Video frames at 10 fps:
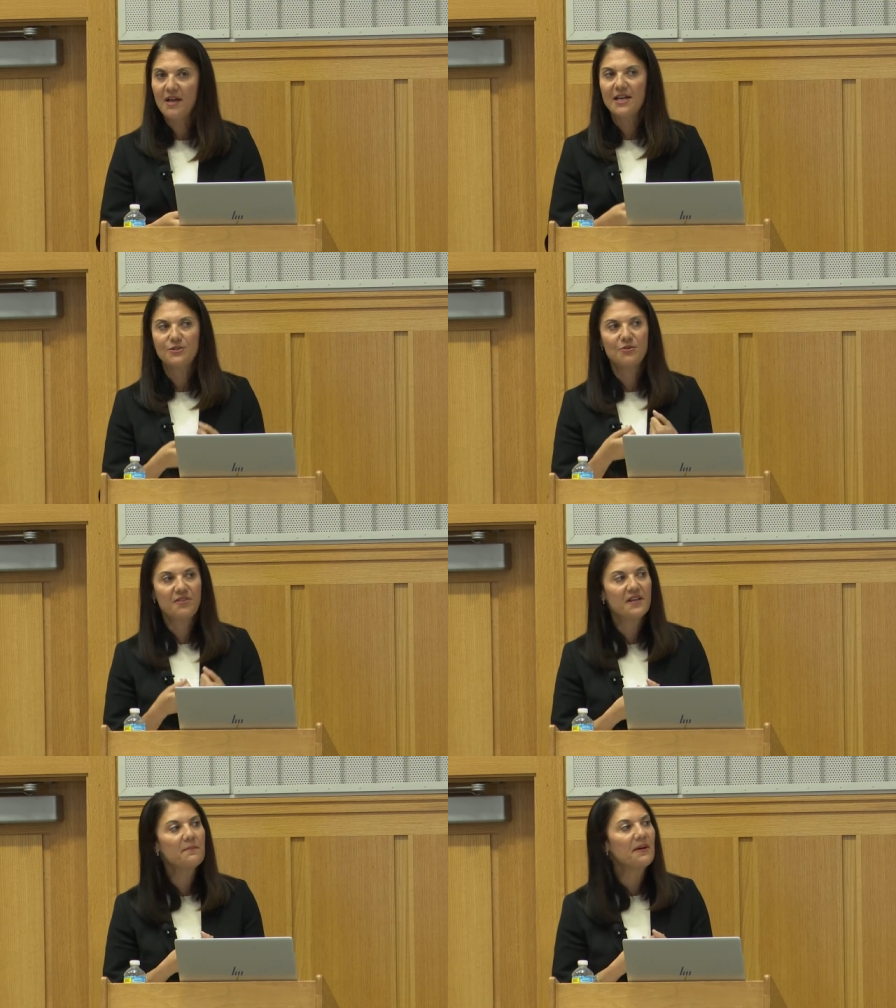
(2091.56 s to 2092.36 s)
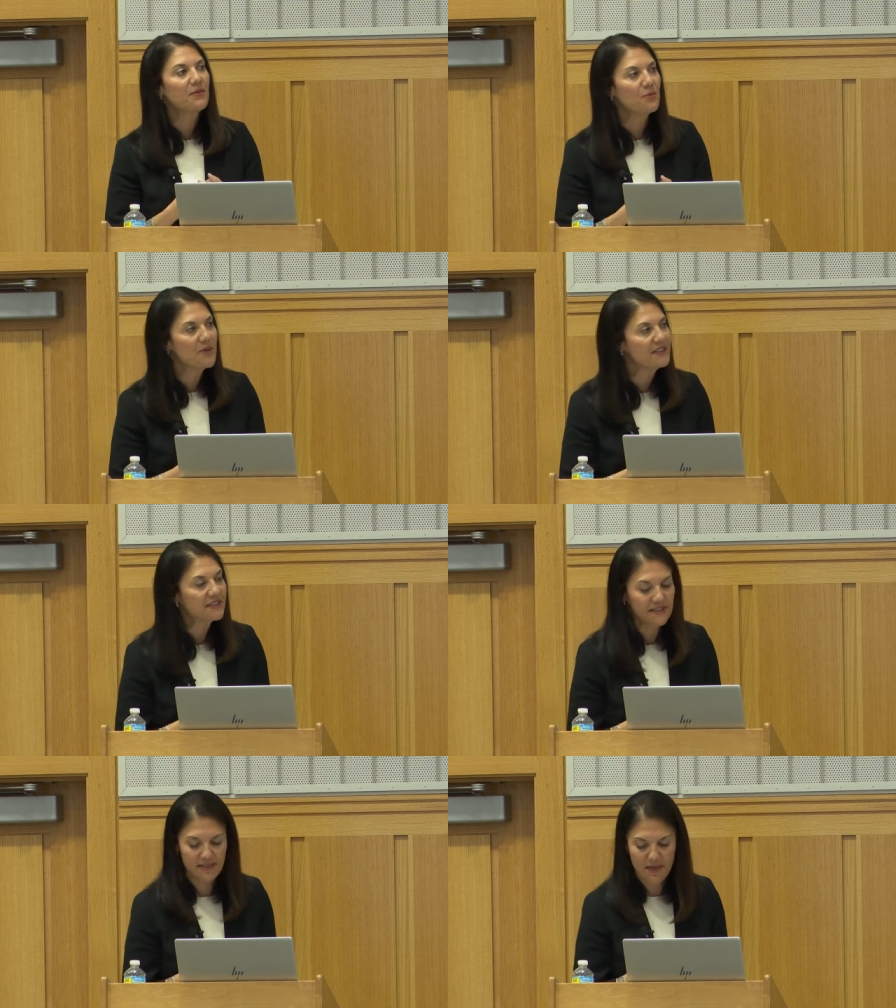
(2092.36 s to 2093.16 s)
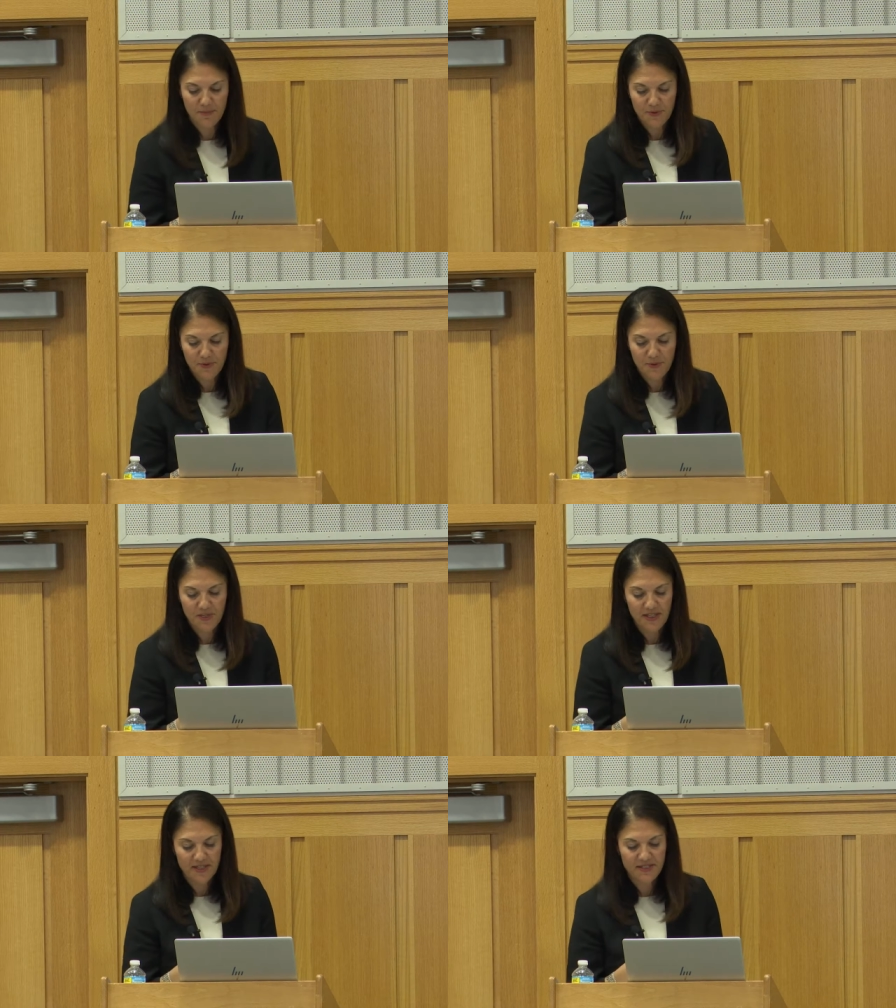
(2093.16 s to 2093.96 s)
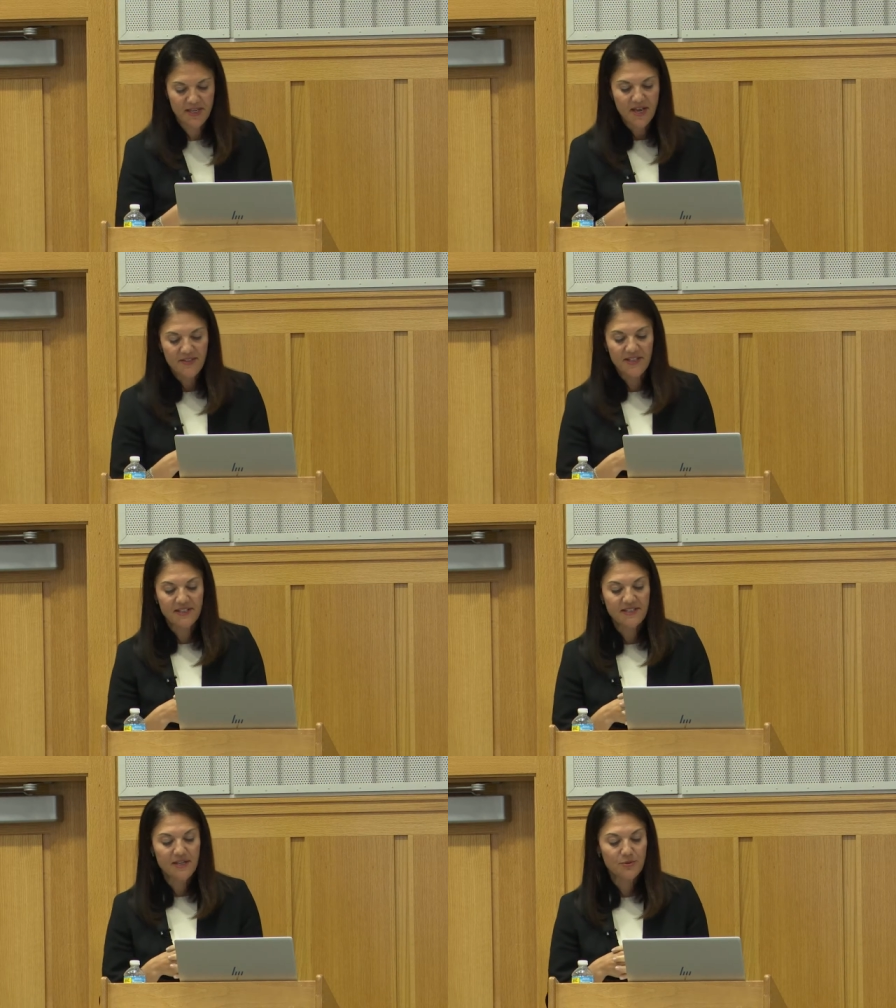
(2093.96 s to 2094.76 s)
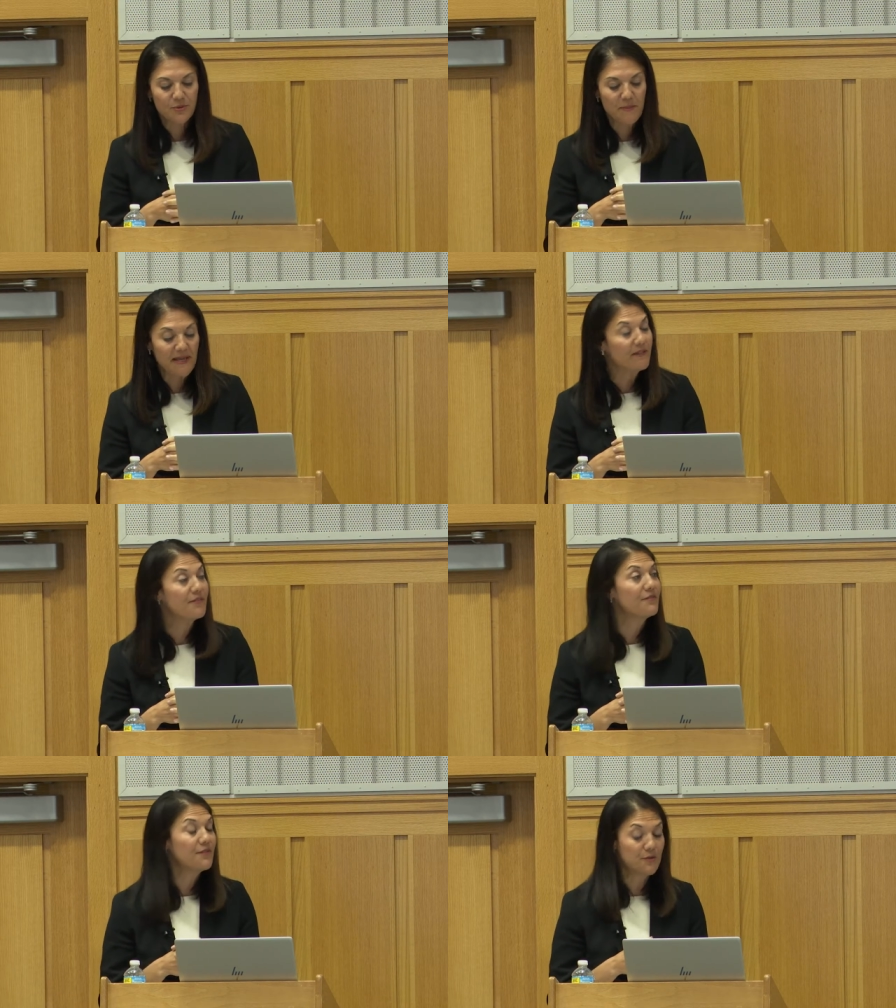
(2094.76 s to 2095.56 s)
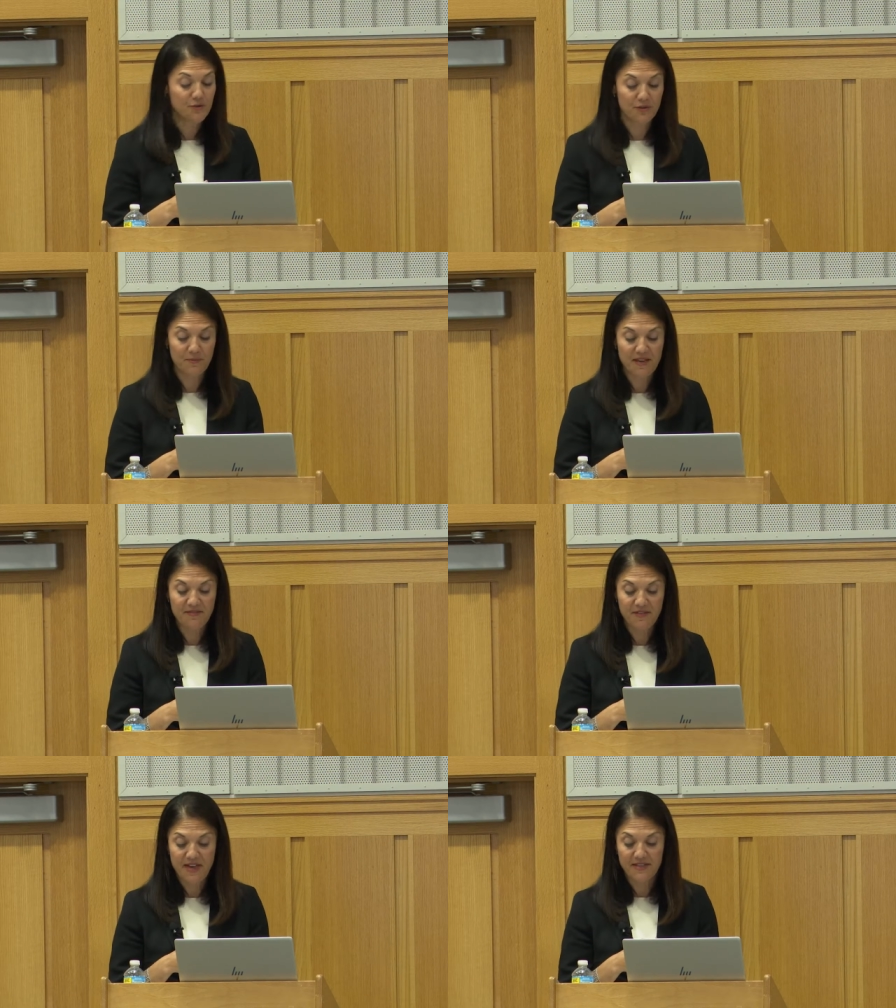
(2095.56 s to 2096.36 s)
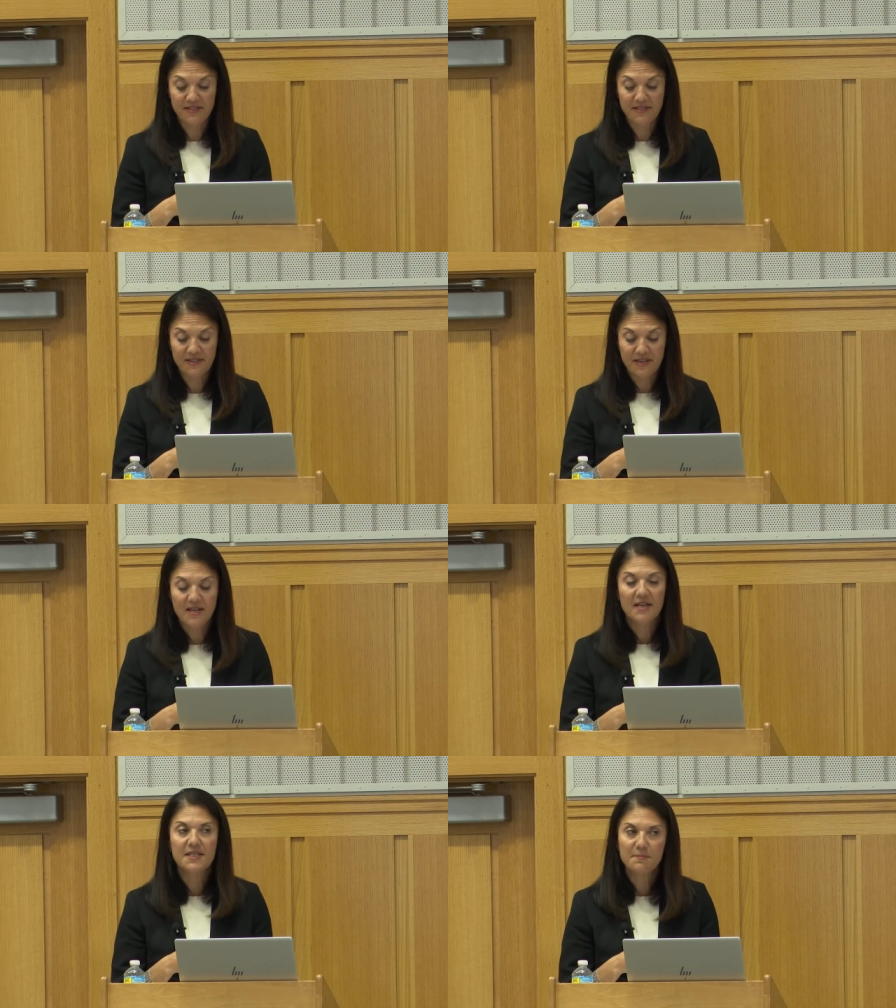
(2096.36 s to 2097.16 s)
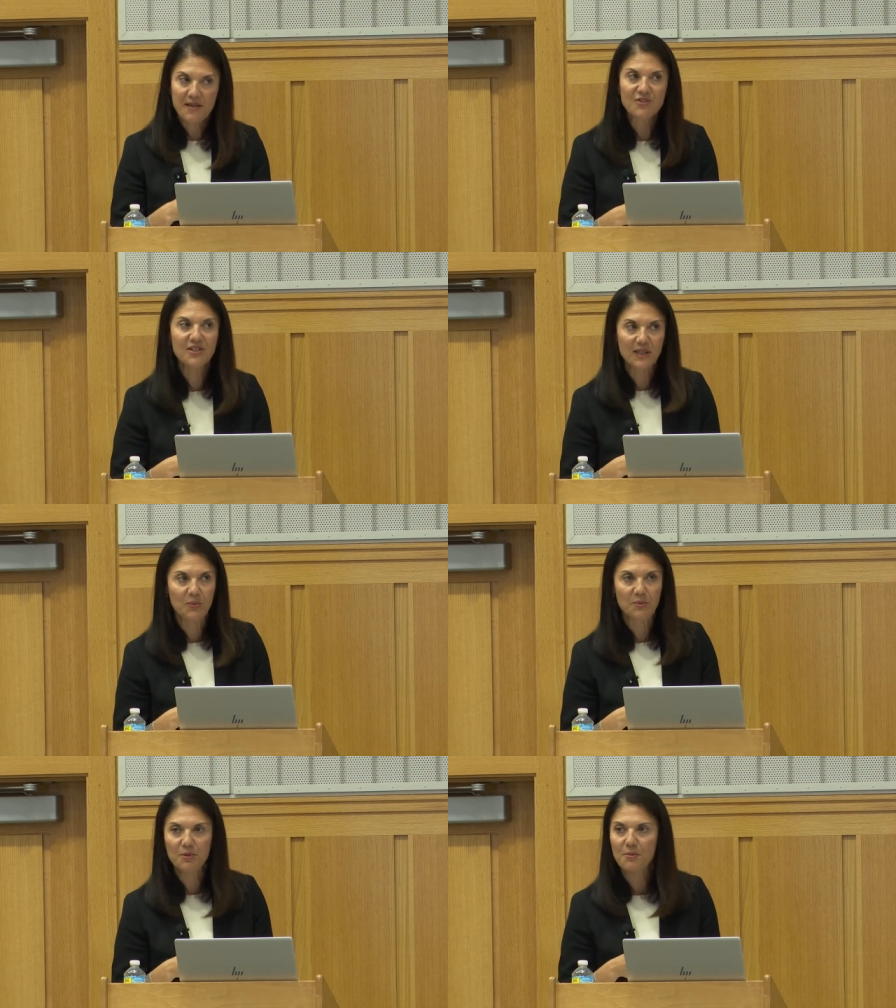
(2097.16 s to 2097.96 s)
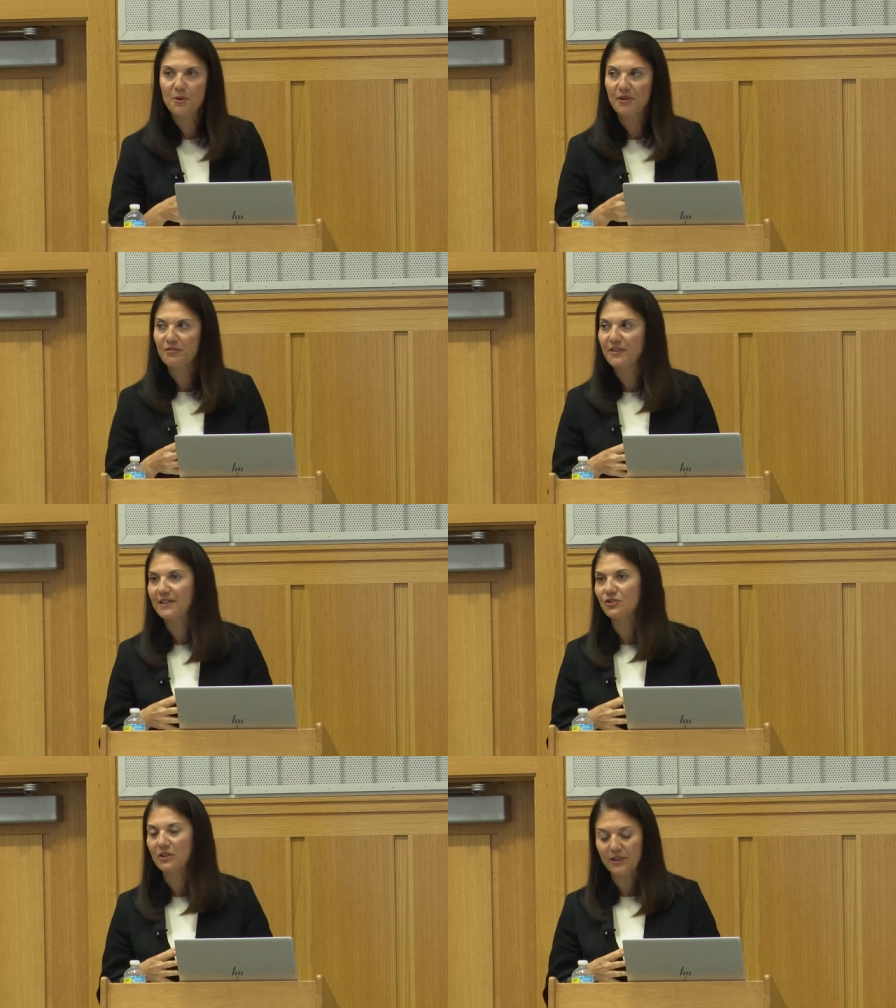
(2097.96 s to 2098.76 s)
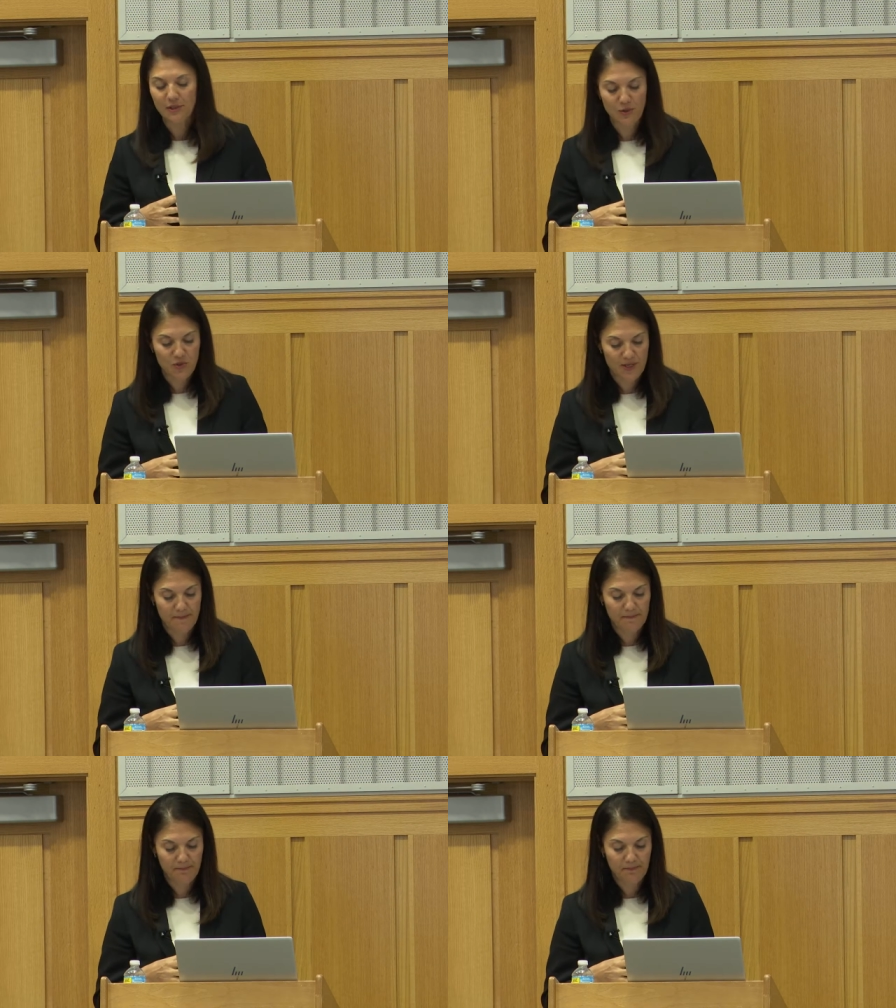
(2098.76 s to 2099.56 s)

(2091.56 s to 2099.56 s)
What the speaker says: as you think about the risks and opportunities that the central bank of the future may face, especially when promoting financial inclusion.